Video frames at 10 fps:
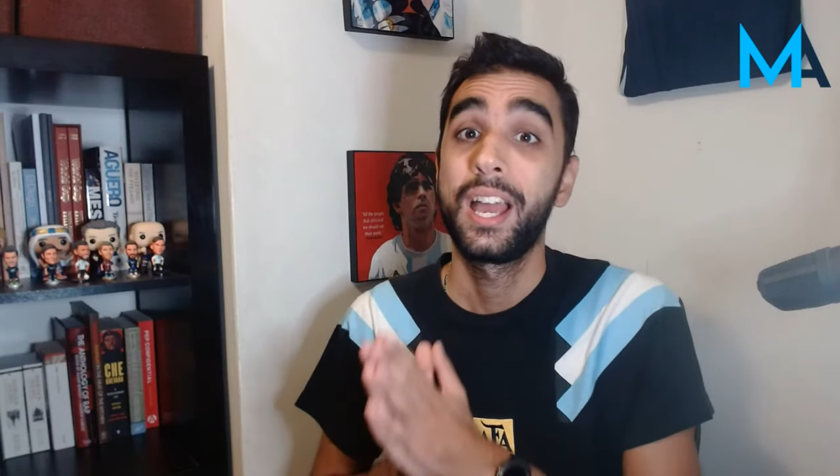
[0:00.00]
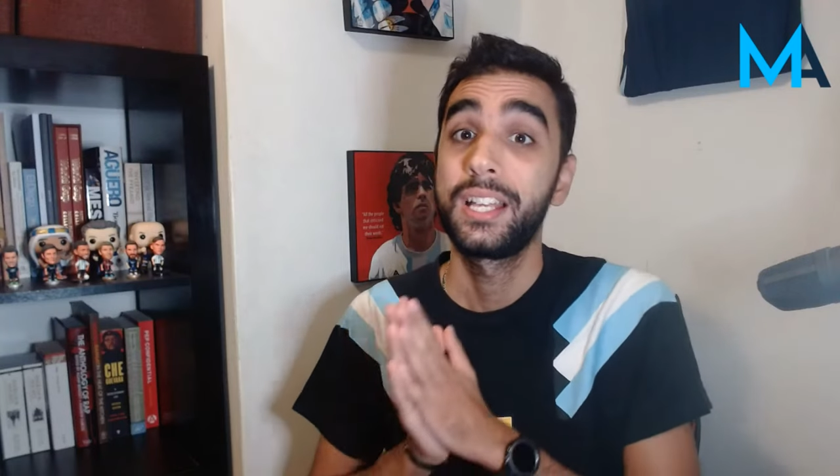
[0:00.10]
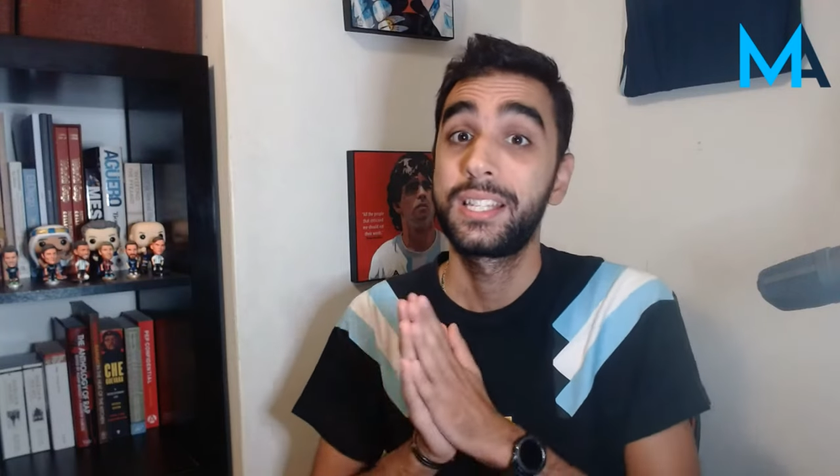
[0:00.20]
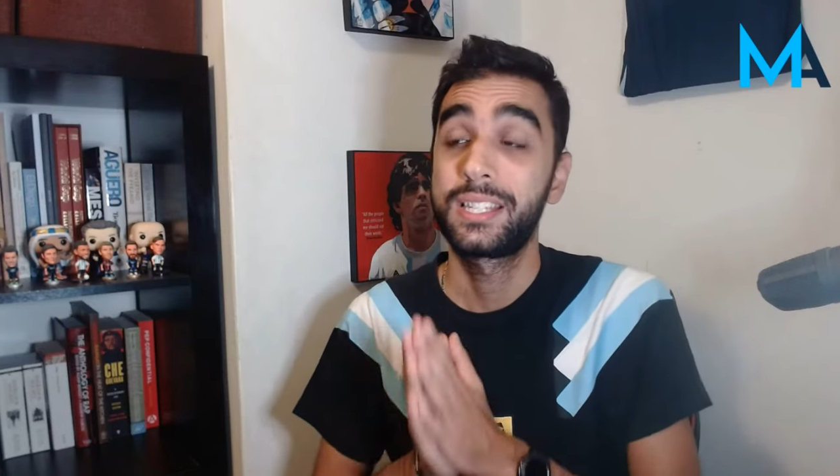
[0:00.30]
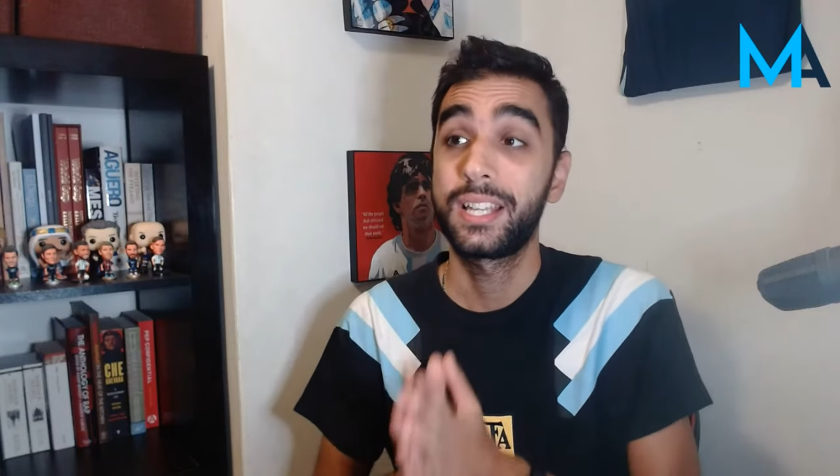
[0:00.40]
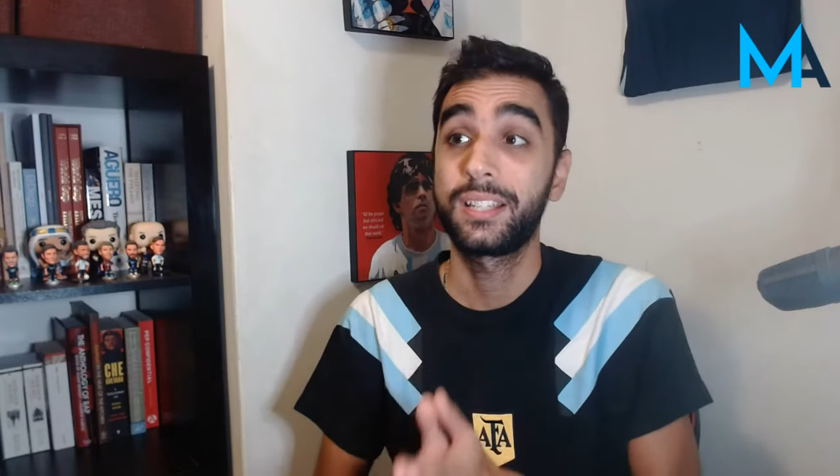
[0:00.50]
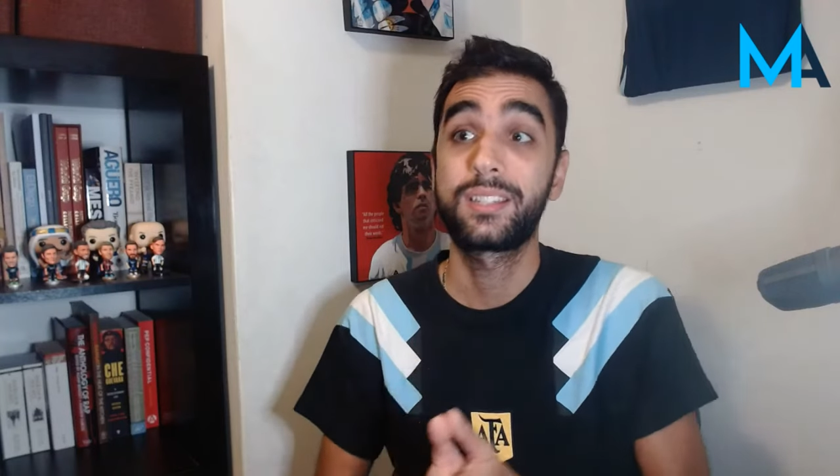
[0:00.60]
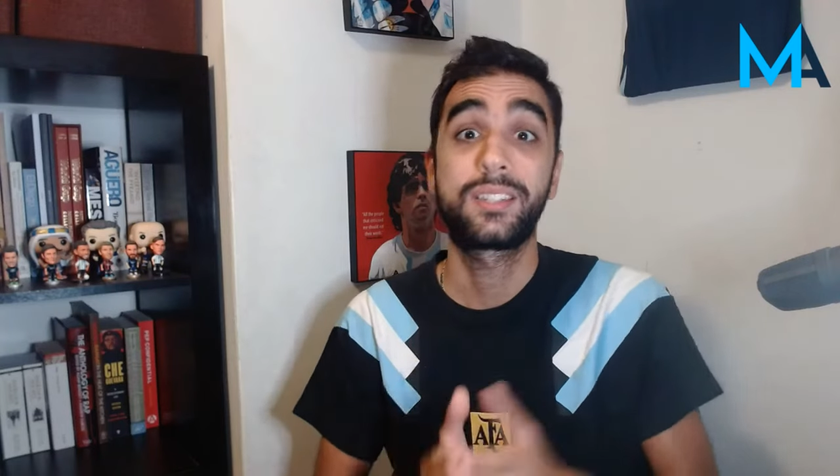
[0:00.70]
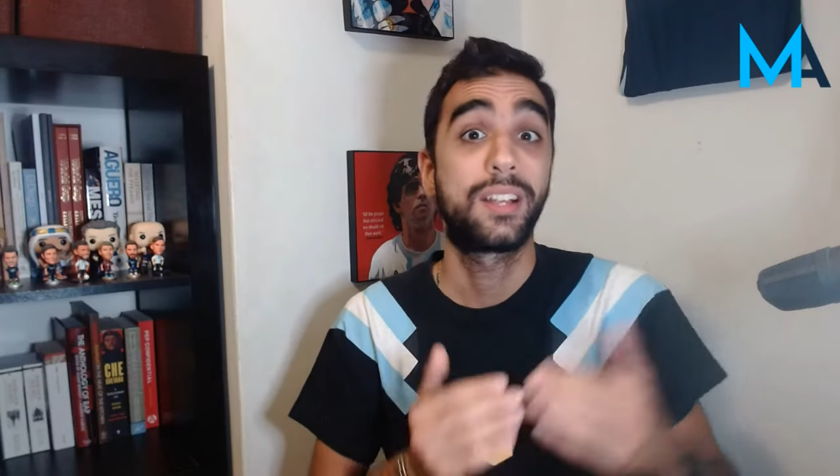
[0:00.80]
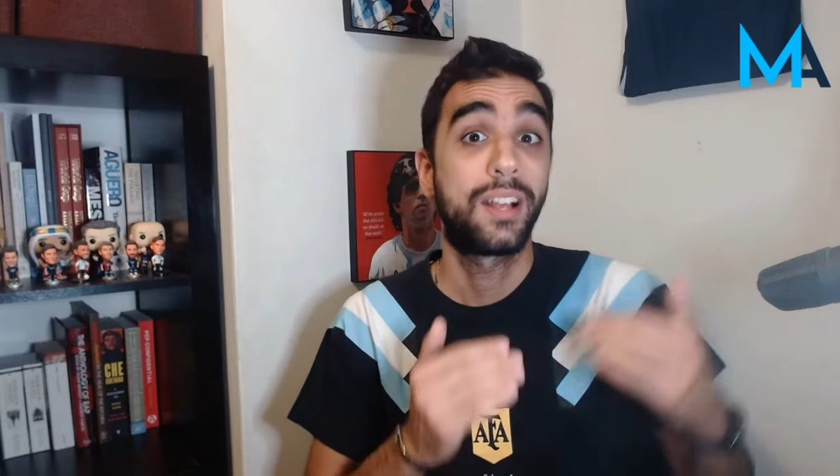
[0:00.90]

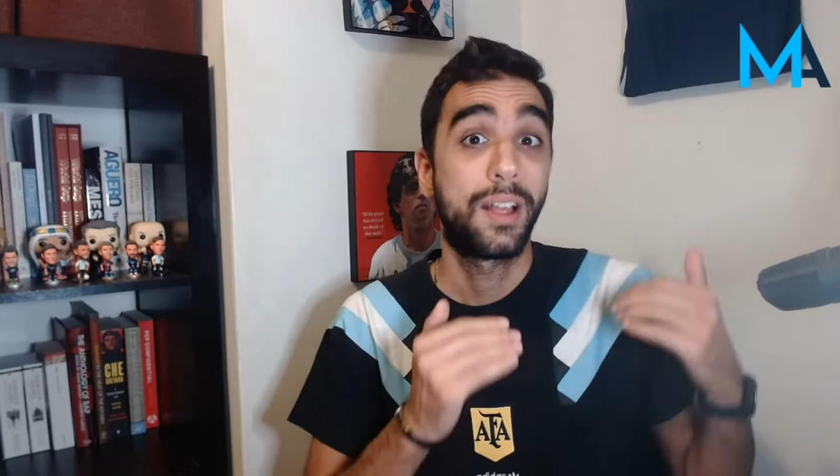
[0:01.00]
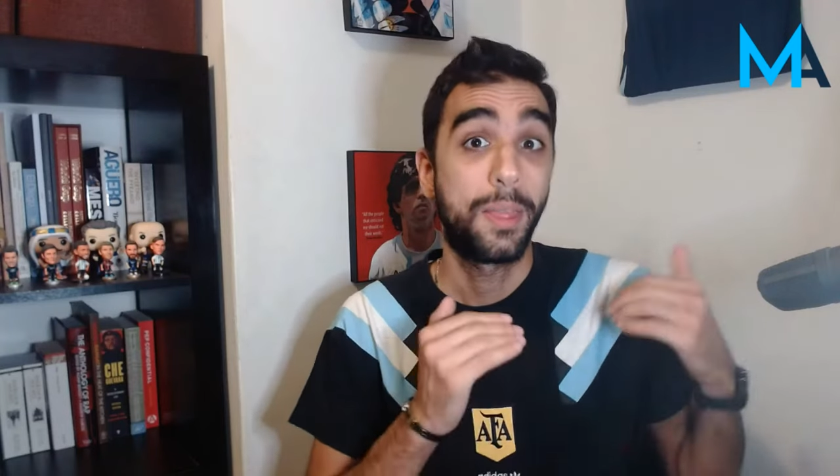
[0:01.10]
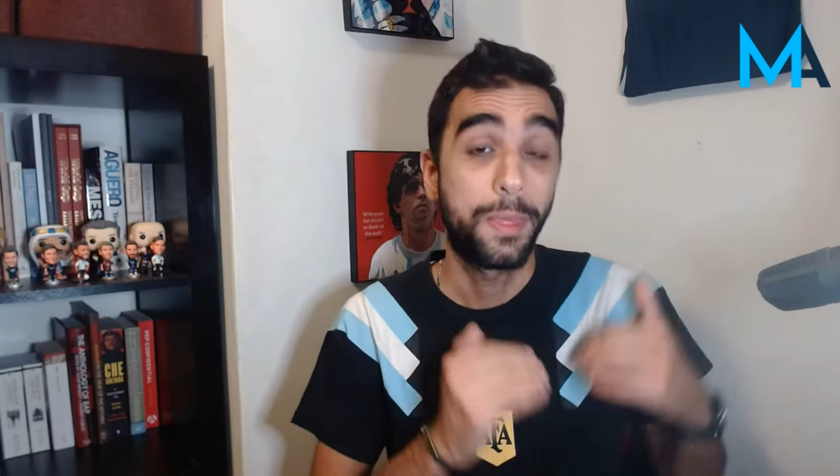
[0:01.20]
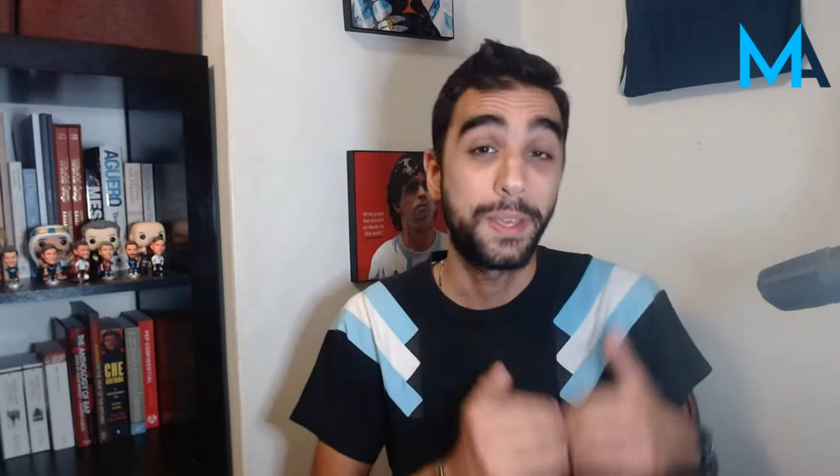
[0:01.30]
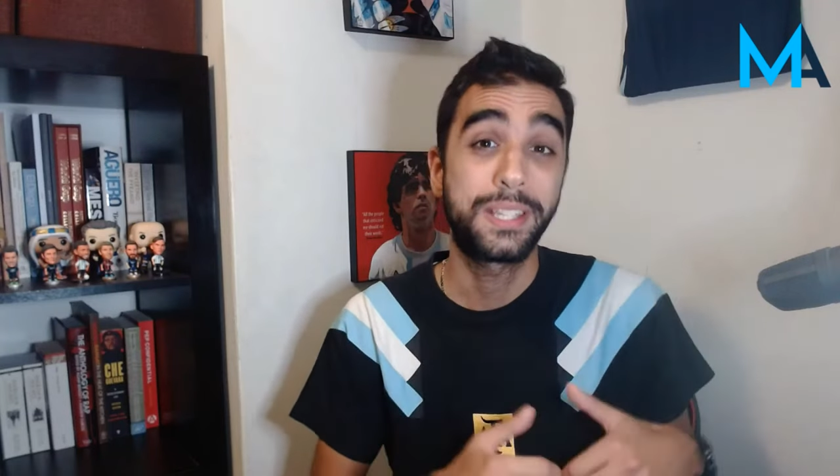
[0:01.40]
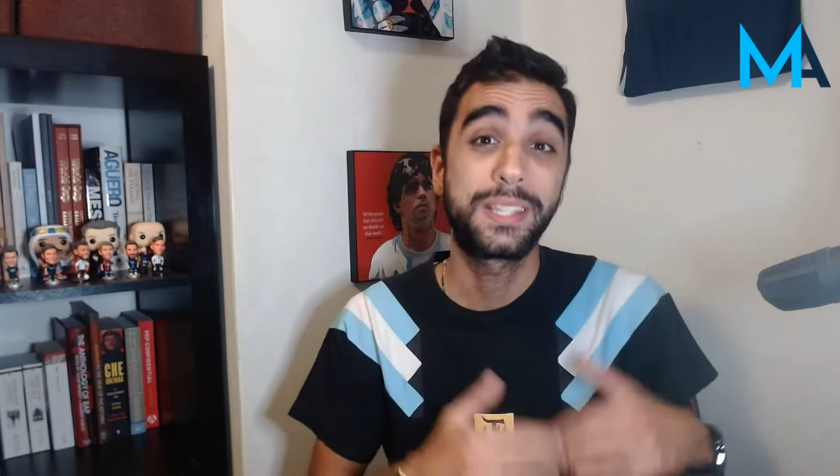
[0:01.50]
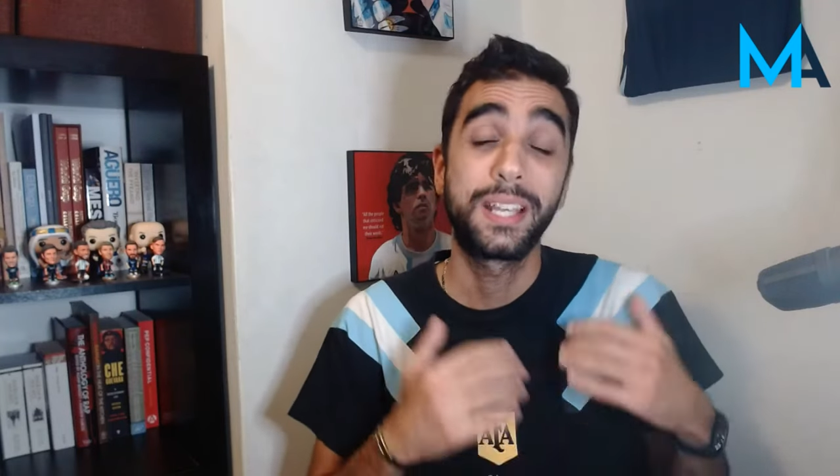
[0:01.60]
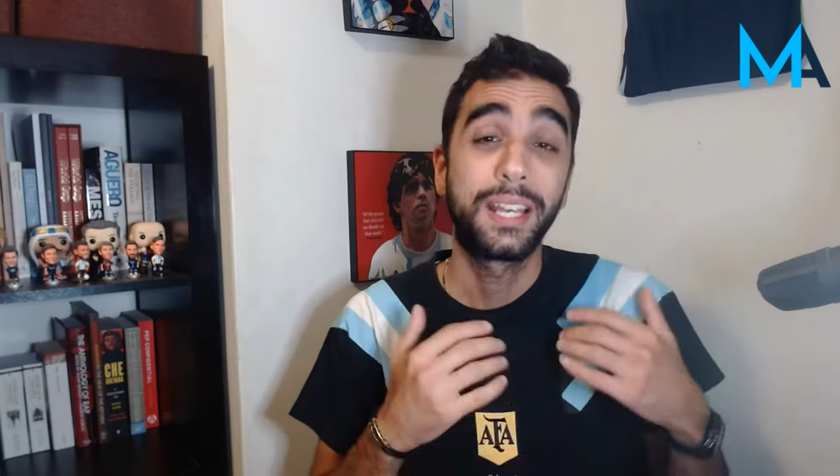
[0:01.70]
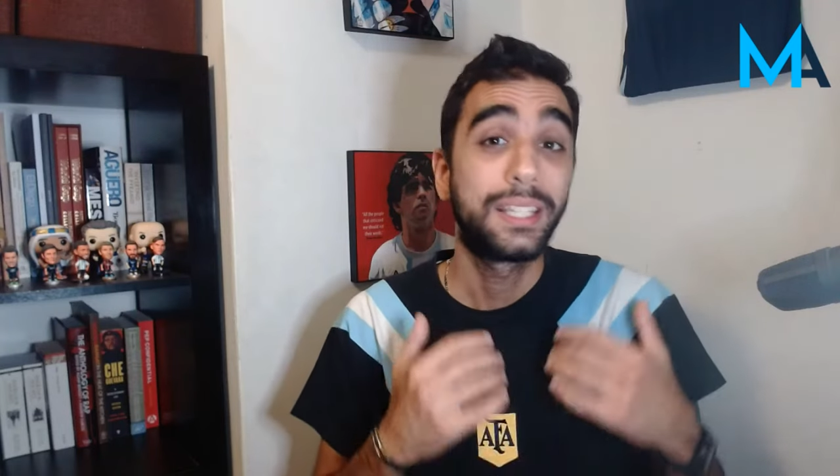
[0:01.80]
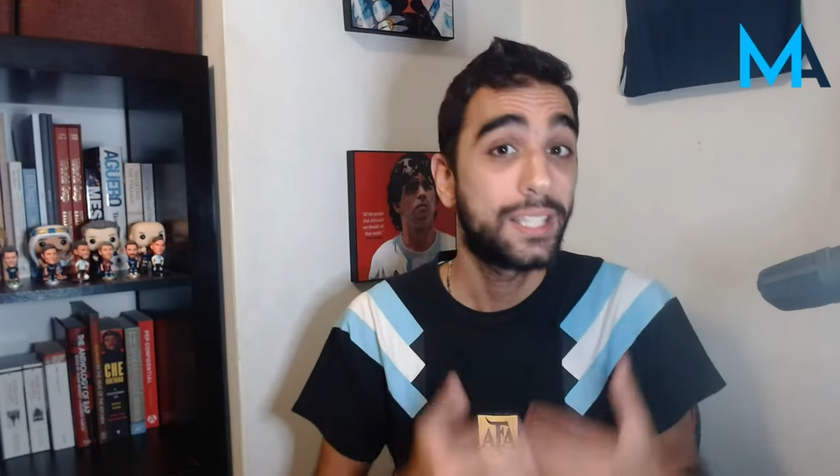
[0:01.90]
since this
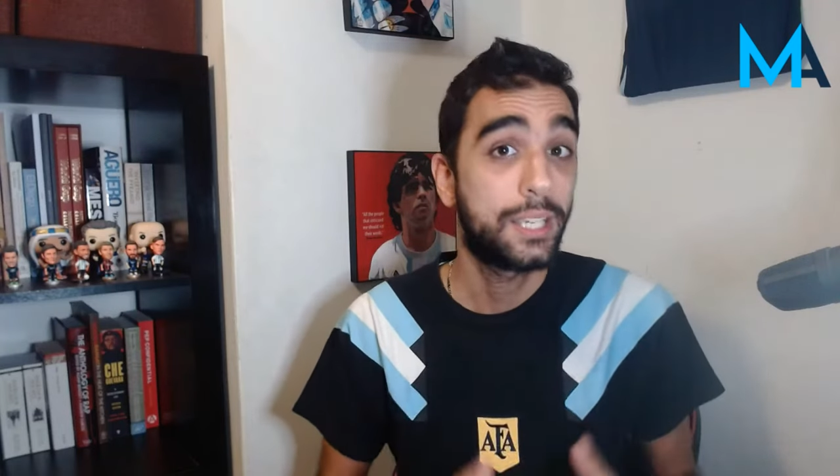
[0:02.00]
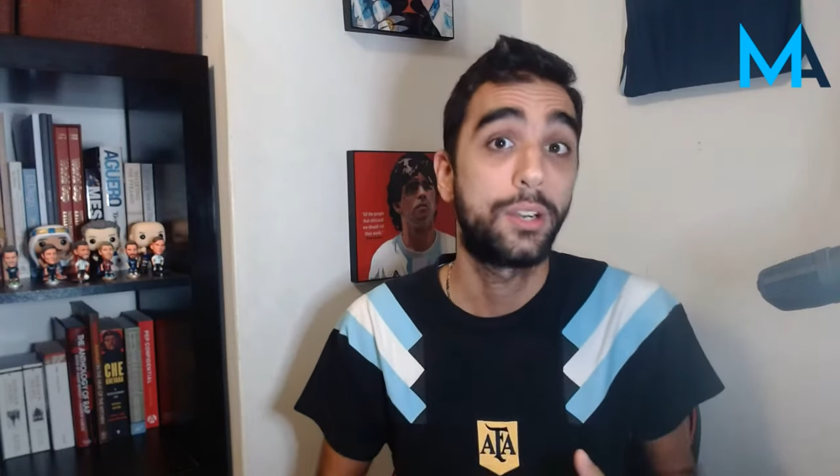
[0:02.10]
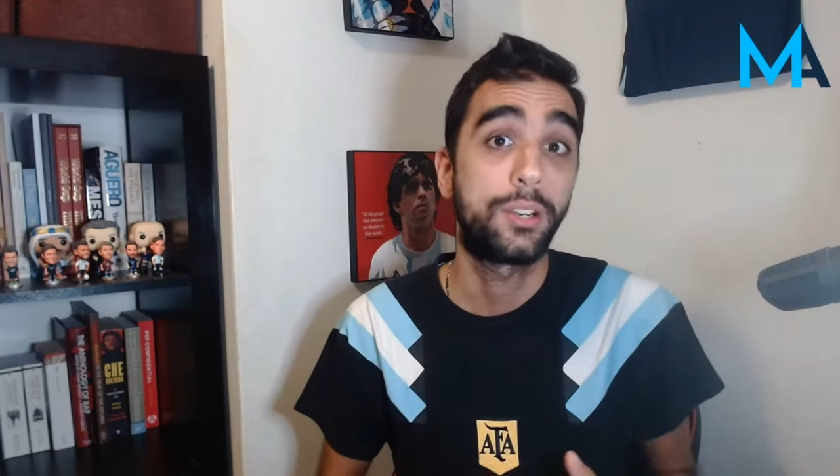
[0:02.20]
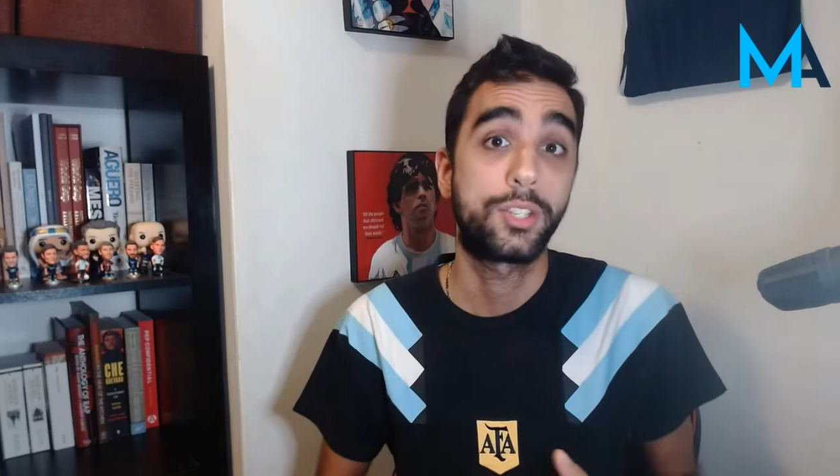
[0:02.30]
year.